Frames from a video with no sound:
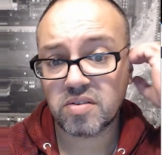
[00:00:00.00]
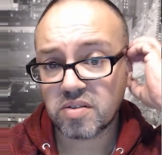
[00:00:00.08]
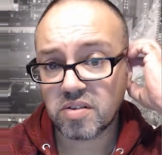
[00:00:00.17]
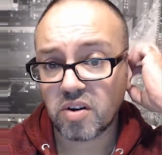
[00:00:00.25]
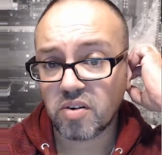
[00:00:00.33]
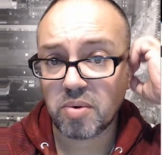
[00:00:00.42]

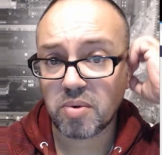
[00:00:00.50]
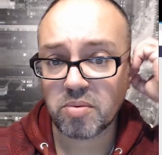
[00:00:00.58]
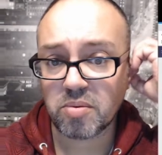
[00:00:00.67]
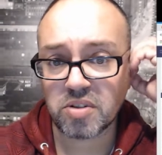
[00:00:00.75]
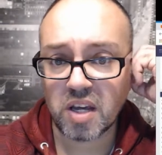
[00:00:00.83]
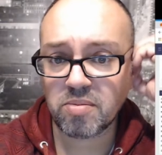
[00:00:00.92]
game,
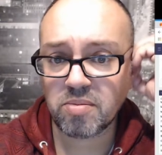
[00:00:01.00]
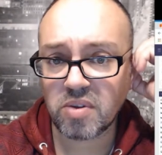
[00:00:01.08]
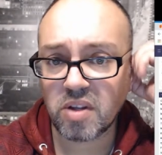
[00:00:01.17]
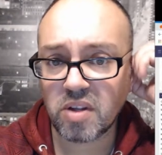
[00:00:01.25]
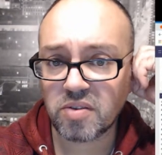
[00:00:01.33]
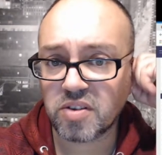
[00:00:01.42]
lots of
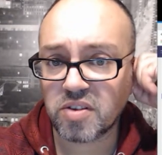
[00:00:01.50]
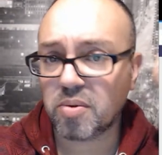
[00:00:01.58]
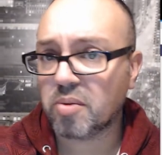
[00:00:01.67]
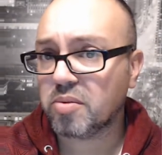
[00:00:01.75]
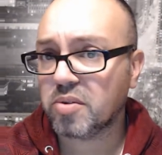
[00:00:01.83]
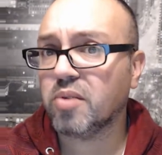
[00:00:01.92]
self-published games
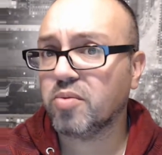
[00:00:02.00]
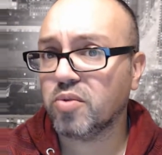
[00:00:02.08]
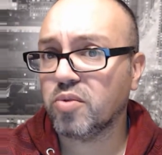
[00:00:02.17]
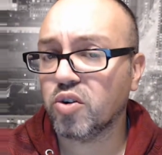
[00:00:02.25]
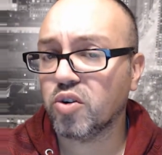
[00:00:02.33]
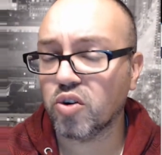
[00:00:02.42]
look
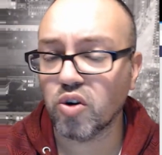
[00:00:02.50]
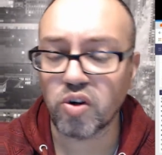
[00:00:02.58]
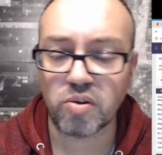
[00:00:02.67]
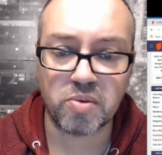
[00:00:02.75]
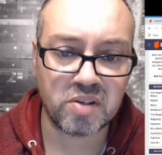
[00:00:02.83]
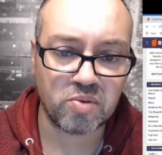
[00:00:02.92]
good, but this
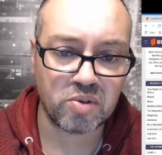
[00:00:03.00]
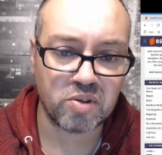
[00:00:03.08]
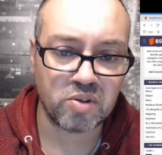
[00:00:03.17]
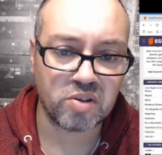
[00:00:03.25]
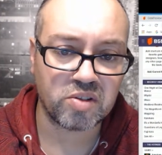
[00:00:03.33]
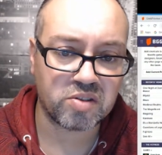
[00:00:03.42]
one looks
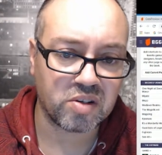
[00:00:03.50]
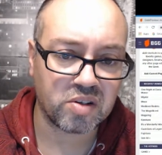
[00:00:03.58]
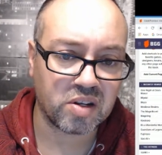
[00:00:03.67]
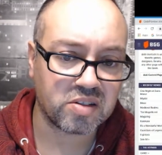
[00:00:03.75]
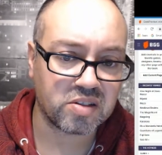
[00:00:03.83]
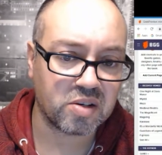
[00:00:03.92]

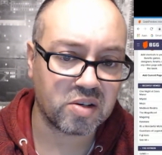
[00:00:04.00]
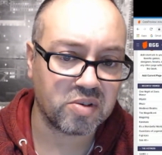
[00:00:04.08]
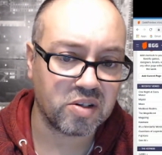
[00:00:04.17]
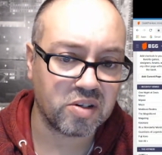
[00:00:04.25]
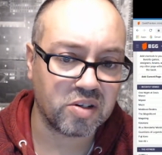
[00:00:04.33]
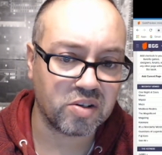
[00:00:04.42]
exceptionally good.
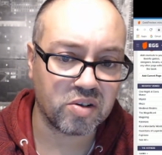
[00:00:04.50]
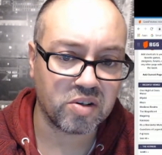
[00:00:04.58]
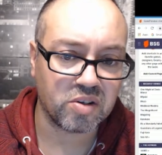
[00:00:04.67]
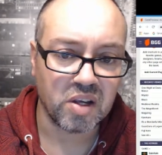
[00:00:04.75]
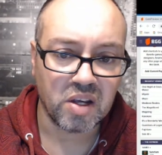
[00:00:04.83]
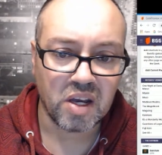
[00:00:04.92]
I
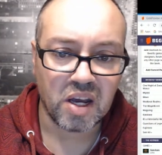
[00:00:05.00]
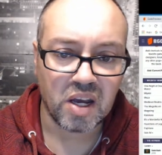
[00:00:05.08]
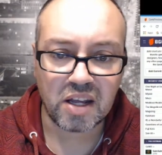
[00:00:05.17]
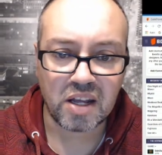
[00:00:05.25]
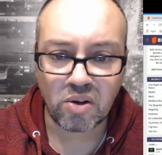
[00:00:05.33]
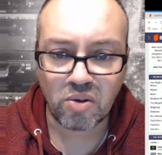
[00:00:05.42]
don't like the
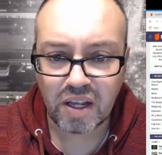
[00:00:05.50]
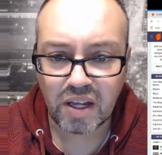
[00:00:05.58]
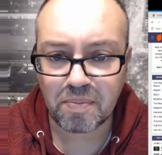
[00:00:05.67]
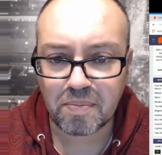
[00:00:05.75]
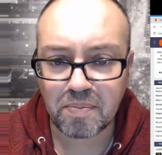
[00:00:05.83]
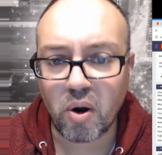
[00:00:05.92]
pawns
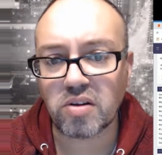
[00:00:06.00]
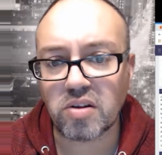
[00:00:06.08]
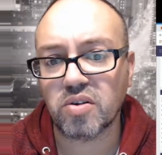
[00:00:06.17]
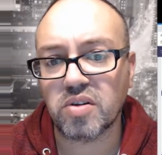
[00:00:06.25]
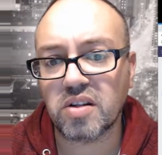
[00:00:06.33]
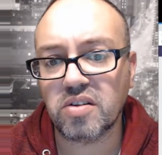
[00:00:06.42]
though. They
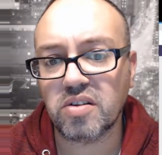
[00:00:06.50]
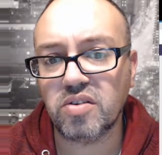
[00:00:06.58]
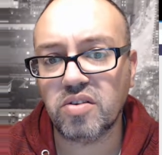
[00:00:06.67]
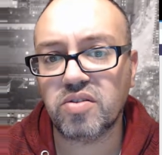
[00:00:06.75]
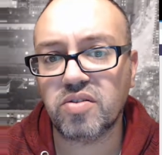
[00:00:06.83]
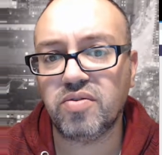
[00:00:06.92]

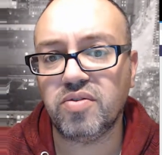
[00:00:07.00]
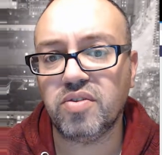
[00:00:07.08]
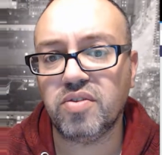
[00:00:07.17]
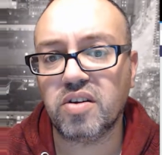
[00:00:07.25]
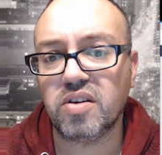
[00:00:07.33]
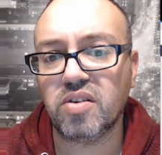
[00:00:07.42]
could have
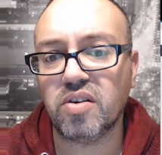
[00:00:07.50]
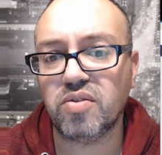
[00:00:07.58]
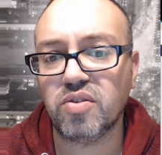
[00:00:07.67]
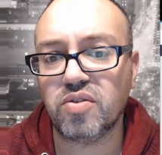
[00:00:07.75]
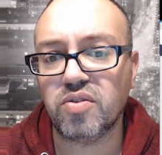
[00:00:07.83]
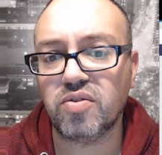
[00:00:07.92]
used
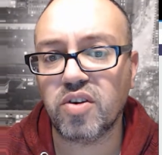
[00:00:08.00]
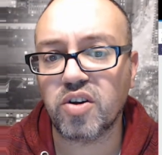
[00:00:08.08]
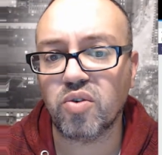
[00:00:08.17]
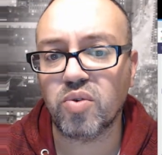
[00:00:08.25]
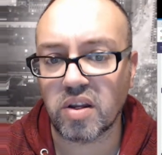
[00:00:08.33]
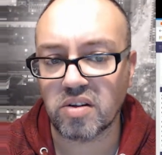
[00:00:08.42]
figurines.
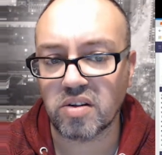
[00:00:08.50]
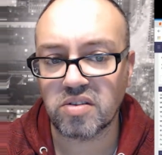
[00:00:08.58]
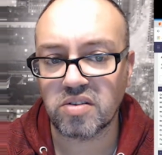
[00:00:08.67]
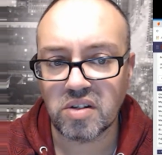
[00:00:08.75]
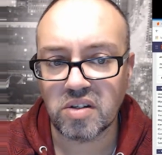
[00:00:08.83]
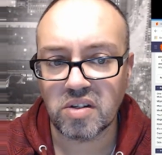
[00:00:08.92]

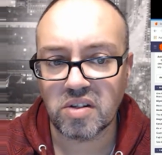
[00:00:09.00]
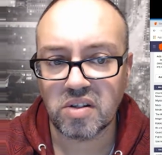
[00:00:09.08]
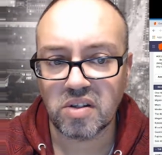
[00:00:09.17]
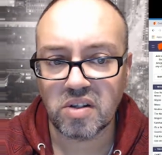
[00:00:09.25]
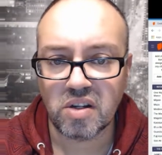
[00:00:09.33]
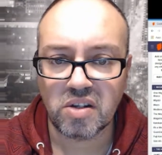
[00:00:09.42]

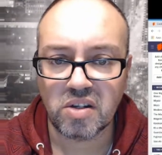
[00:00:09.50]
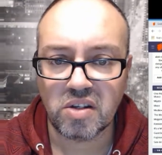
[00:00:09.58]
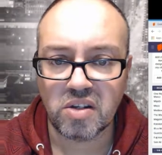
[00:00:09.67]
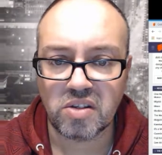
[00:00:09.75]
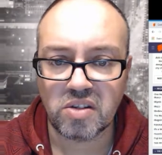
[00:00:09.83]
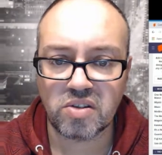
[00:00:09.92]

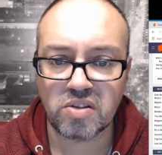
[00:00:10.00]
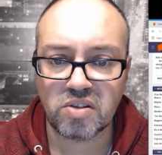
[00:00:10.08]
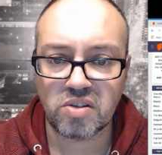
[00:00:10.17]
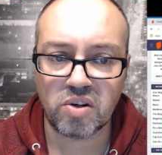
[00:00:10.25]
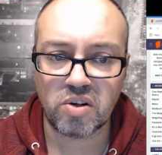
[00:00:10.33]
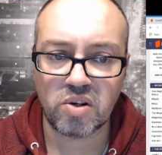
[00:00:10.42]
So
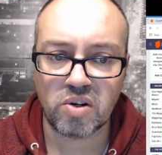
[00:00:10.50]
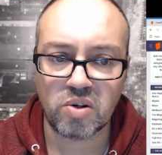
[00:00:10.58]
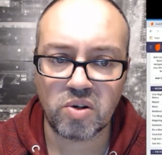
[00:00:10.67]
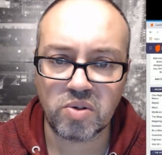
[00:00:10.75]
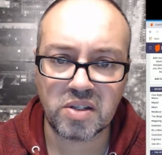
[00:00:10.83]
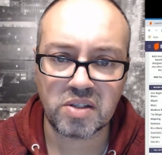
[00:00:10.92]

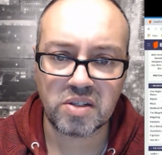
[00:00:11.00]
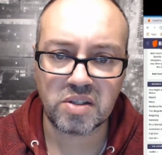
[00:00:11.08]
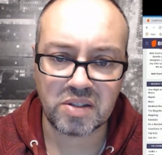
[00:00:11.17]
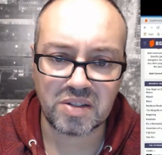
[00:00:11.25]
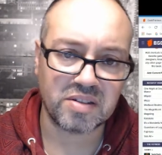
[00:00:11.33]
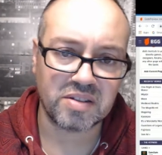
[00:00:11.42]

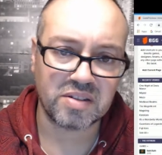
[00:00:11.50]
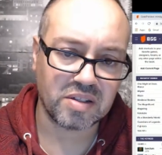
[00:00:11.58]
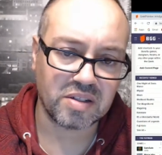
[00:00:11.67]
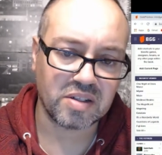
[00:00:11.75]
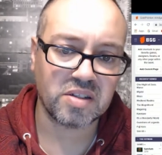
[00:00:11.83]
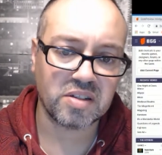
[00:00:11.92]
there's roll
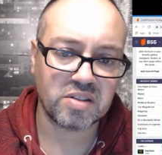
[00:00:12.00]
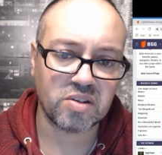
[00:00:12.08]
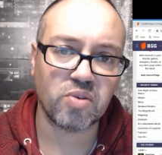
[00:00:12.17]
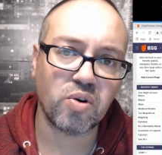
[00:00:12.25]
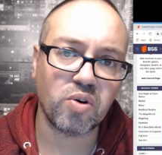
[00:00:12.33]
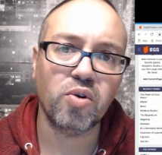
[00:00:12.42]
and move
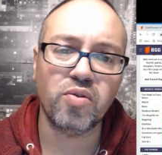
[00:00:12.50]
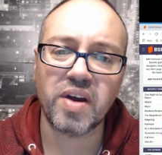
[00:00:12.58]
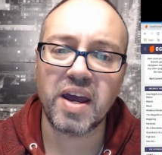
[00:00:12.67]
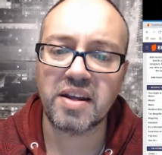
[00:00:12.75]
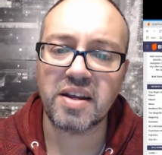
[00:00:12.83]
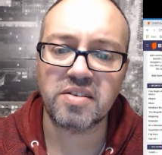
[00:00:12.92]
and
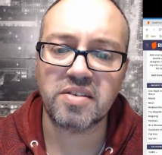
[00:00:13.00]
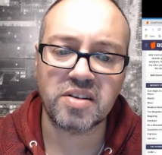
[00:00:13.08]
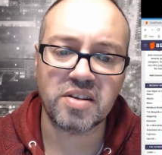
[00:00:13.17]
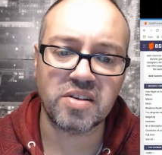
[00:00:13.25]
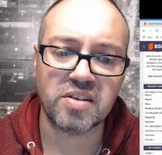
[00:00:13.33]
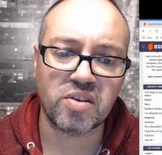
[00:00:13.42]
the
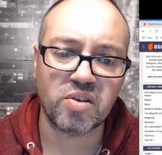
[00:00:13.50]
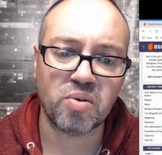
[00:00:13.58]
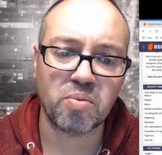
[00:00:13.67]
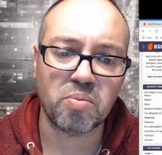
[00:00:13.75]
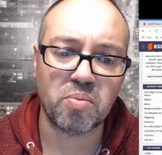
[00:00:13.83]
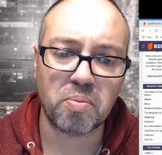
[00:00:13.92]

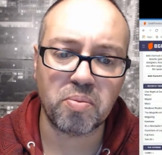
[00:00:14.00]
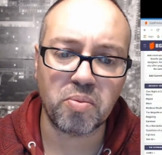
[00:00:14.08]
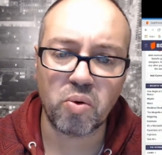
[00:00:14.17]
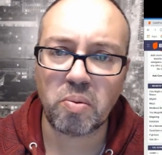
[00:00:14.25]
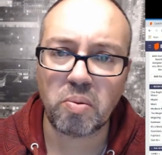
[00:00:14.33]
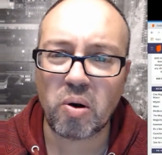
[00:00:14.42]
normal pawns.